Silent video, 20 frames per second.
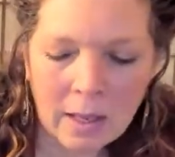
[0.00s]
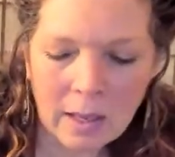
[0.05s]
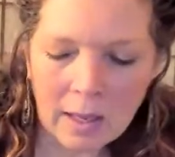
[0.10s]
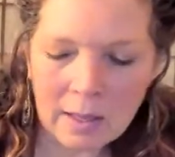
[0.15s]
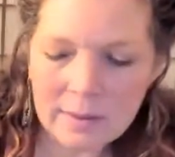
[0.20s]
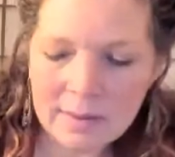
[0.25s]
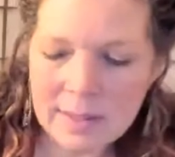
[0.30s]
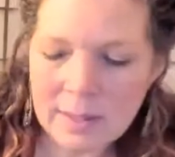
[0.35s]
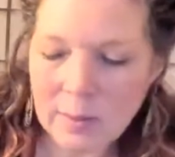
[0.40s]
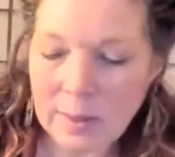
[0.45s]

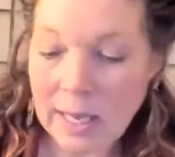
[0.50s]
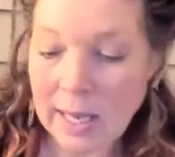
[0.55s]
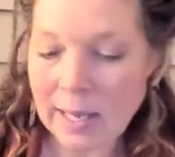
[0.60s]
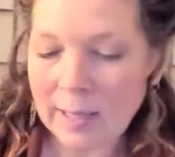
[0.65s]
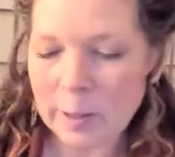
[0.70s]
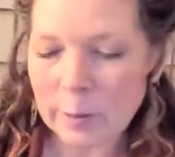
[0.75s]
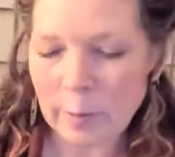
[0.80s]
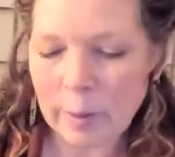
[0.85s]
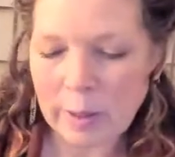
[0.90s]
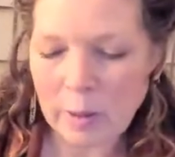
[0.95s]
And so I
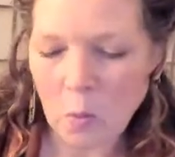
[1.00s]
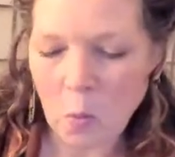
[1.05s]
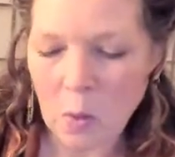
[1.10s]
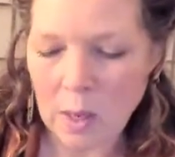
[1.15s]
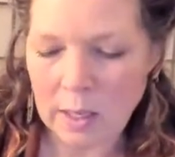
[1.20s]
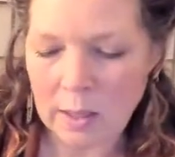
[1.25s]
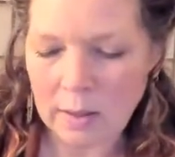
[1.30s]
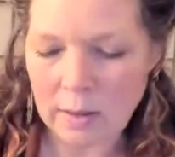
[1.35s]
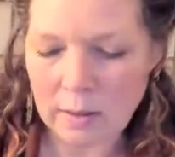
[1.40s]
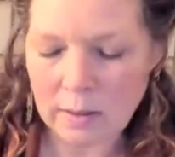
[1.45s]
had to pick
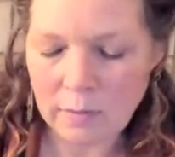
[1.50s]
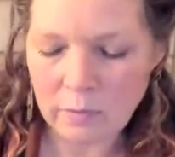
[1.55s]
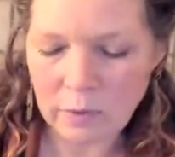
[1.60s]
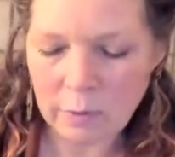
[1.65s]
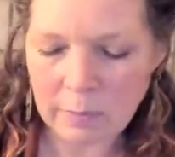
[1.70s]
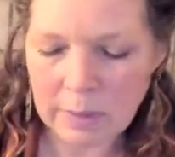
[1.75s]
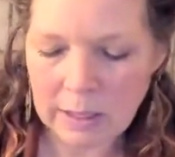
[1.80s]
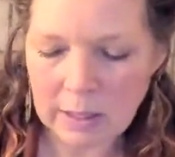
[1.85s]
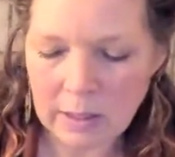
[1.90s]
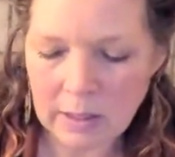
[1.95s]
one for
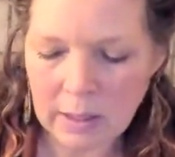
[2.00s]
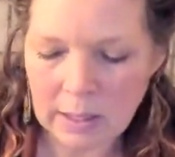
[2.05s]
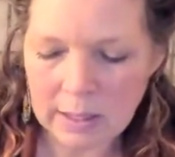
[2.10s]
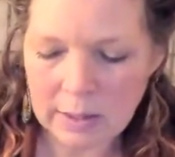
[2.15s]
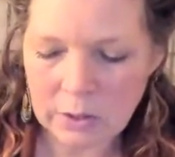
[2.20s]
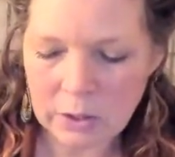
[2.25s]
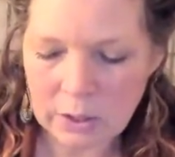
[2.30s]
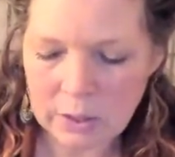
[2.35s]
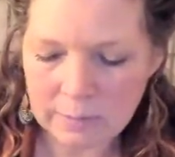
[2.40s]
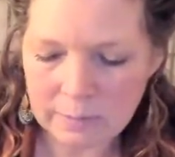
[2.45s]
my
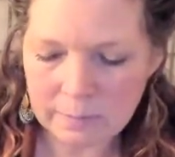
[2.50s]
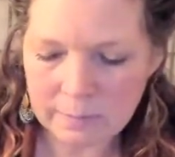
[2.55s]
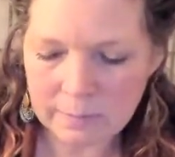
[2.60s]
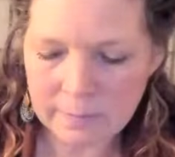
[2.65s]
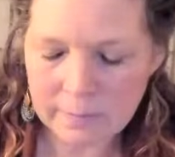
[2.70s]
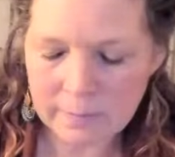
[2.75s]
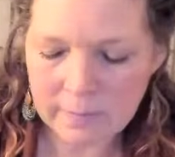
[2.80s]
collection.